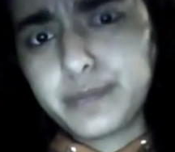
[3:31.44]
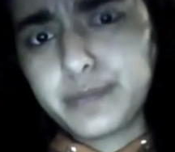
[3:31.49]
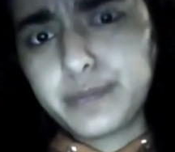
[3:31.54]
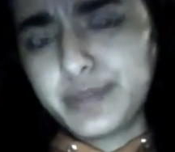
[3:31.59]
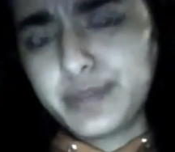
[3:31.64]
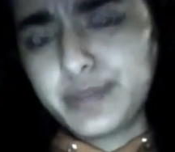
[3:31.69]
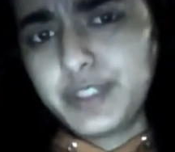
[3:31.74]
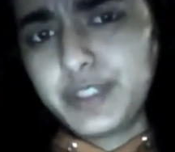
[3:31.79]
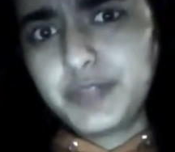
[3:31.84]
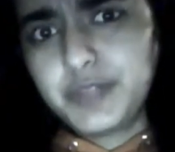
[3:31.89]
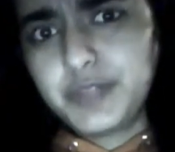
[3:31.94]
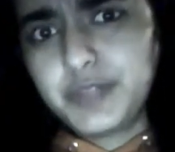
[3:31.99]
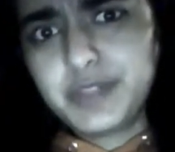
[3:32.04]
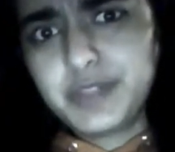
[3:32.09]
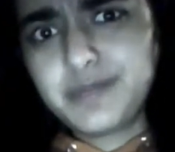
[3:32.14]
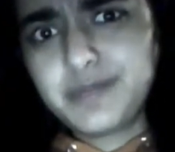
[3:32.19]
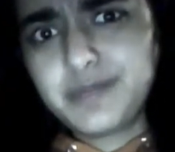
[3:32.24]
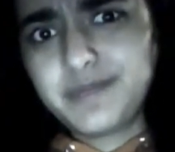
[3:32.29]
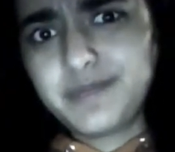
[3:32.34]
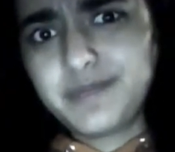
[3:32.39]
secret
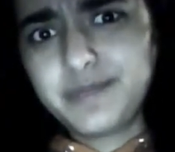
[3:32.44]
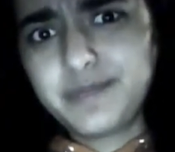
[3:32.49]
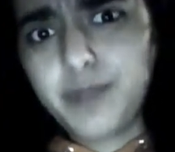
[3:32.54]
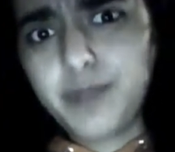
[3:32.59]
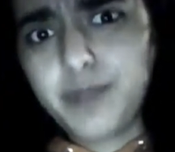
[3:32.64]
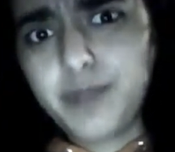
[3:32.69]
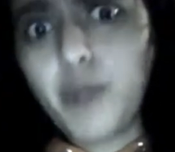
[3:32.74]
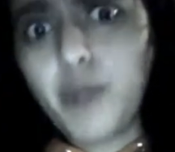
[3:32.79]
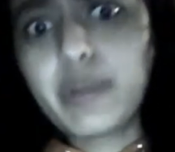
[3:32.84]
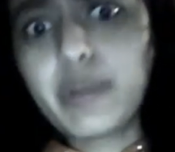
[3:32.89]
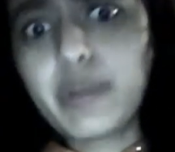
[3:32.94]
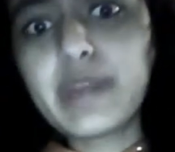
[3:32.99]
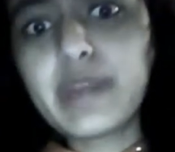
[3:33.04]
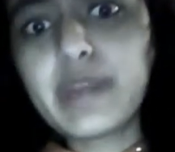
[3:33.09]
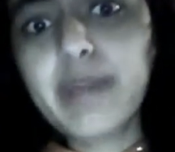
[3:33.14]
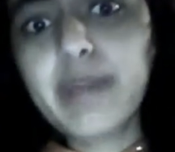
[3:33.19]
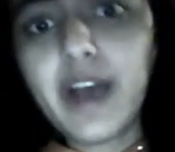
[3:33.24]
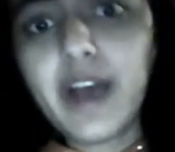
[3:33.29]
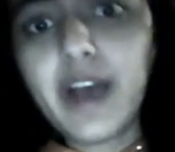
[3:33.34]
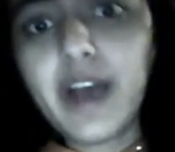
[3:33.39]

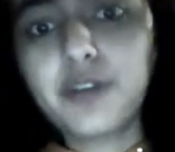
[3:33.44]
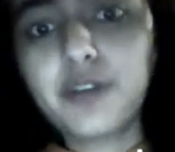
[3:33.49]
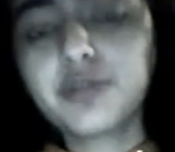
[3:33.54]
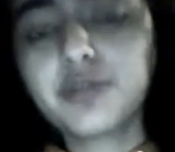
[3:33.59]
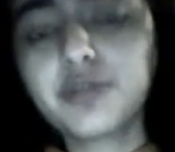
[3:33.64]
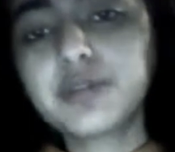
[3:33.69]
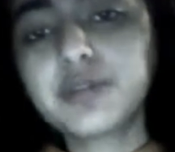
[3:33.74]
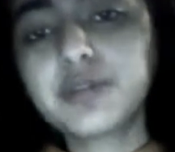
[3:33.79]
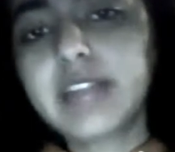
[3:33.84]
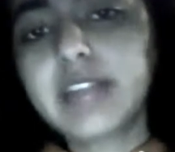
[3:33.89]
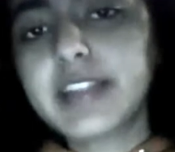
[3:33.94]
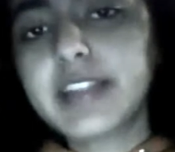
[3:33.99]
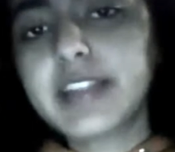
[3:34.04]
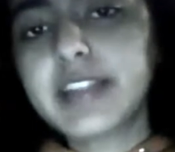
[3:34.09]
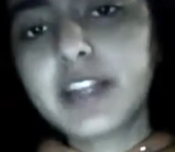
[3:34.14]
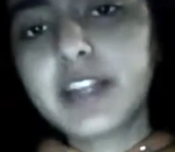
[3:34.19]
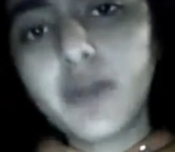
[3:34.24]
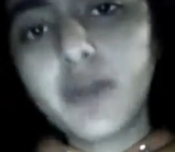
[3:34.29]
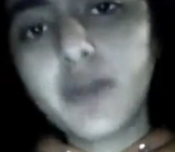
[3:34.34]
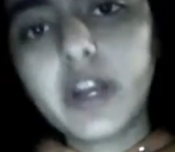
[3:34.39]
pumpkin pal
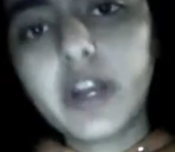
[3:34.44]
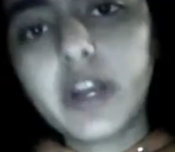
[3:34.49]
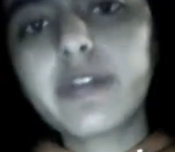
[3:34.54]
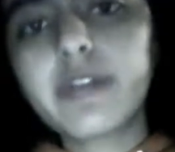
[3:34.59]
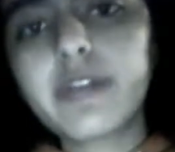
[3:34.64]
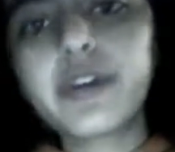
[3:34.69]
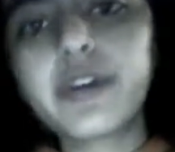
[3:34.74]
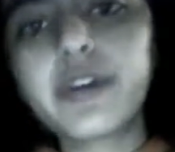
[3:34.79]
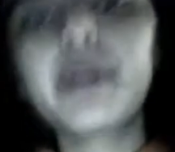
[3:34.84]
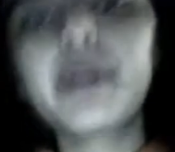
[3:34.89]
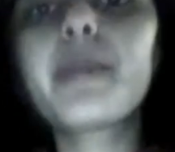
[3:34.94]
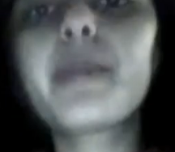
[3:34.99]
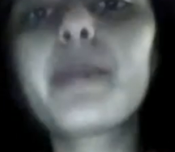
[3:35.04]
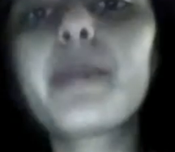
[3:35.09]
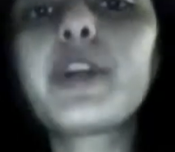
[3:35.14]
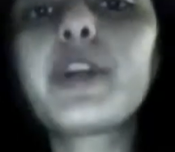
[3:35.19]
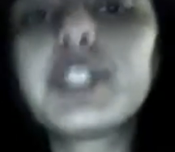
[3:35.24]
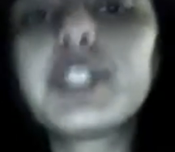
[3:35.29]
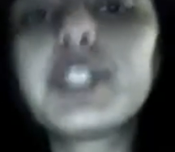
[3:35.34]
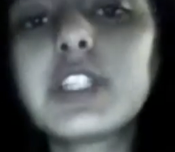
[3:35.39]
Santa whatever
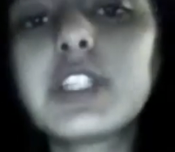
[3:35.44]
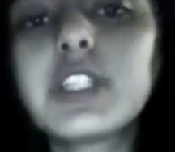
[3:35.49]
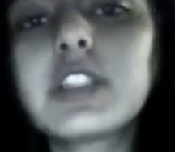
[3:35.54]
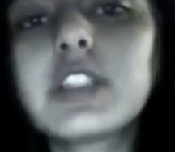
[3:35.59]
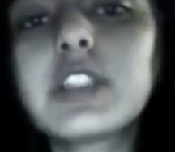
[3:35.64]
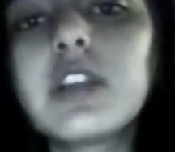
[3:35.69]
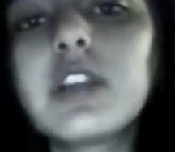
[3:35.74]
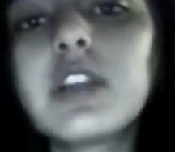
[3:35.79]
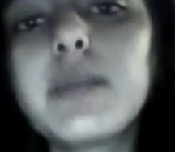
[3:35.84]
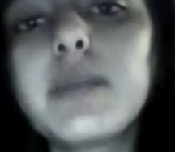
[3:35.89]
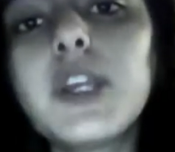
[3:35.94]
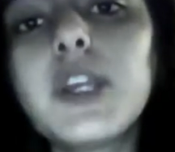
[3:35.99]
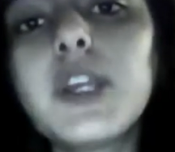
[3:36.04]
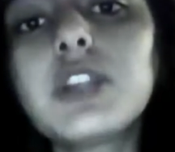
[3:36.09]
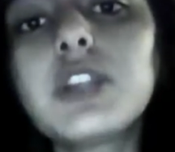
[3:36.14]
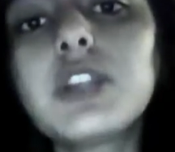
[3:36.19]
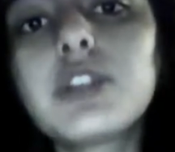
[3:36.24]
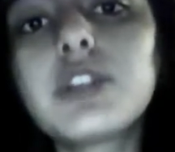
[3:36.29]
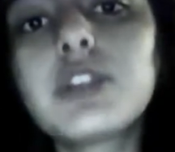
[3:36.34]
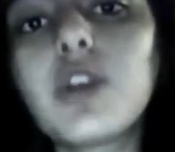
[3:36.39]
person is gonna
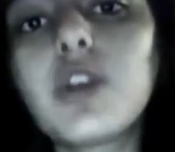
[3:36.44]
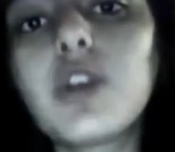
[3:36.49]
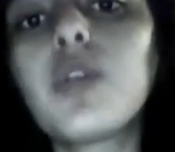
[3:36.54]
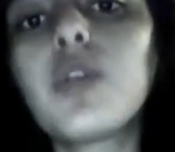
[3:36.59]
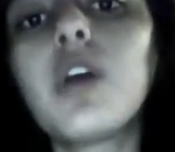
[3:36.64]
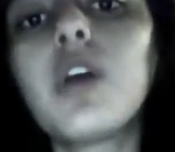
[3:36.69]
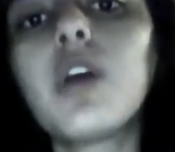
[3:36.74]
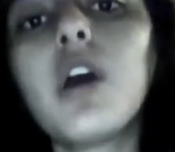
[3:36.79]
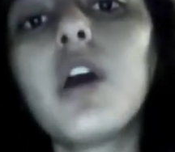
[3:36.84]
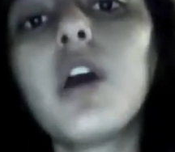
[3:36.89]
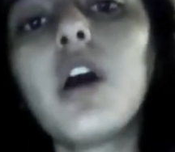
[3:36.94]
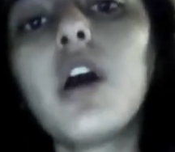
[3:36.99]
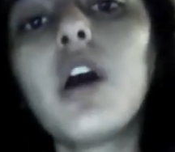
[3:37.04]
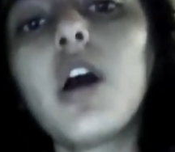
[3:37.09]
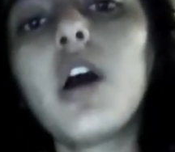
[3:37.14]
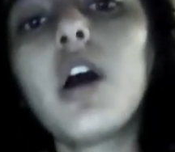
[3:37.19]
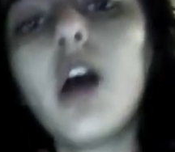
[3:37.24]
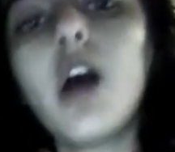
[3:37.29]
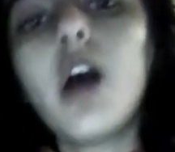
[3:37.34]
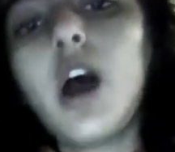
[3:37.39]
be. So
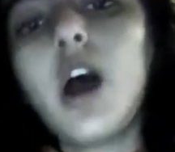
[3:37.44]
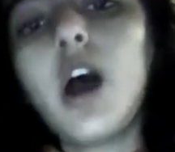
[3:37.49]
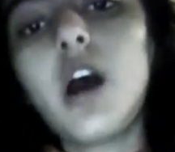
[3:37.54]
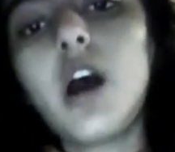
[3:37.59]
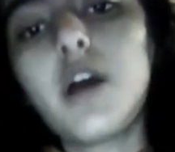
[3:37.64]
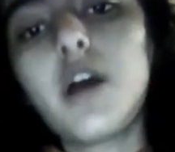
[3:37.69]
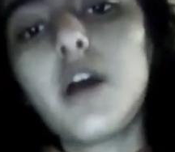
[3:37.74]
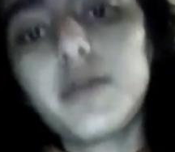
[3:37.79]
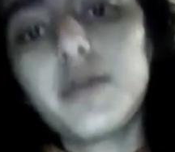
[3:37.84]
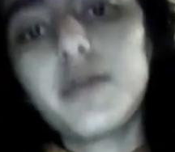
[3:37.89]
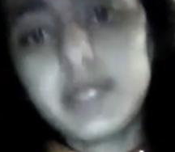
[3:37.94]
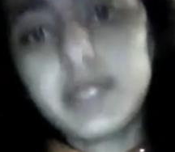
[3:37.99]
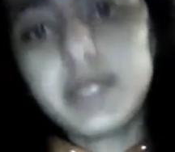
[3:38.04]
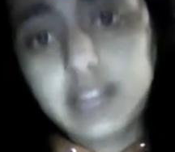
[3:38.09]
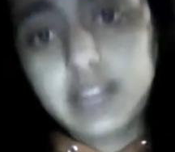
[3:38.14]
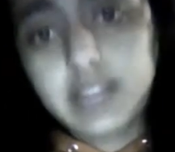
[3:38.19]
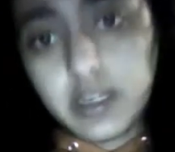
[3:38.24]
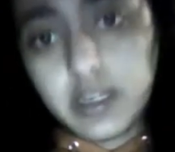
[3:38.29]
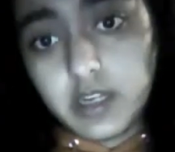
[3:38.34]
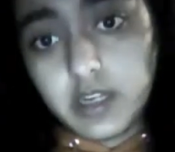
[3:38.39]
I will be
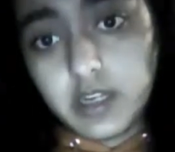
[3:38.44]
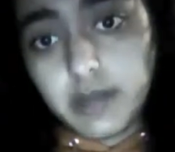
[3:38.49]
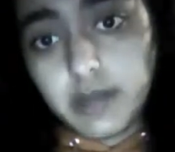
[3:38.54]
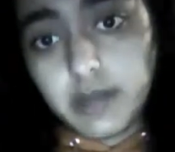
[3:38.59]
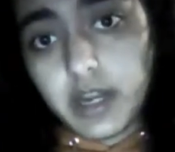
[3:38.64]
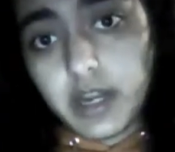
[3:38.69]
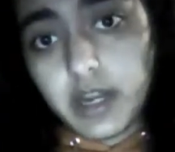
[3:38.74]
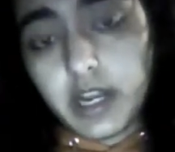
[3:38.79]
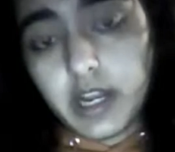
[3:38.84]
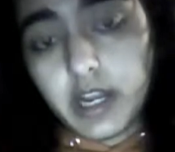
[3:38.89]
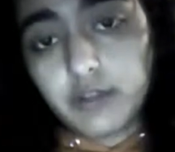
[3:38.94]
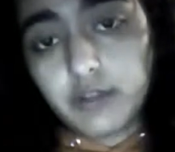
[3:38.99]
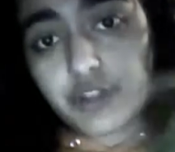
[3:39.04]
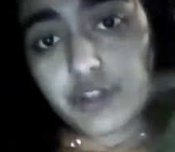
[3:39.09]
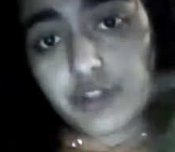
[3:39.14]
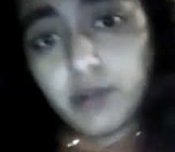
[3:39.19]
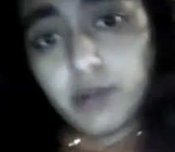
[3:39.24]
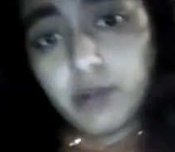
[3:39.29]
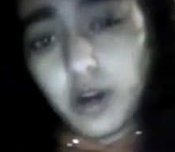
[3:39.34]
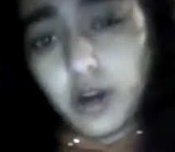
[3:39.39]
sending mine out
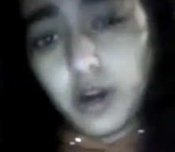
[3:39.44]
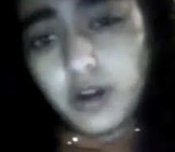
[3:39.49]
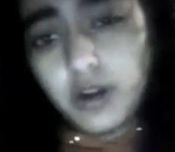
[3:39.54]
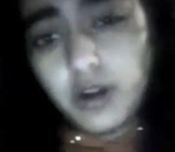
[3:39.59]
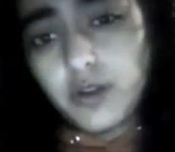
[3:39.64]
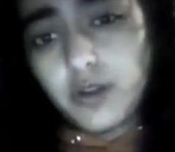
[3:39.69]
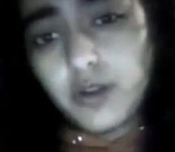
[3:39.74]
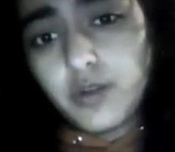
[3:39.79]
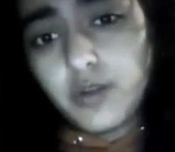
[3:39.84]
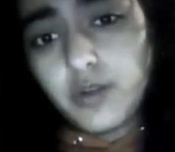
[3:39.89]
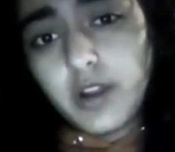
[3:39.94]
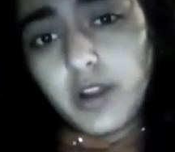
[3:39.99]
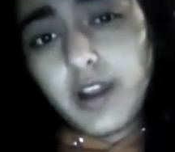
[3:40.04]
tomorrow.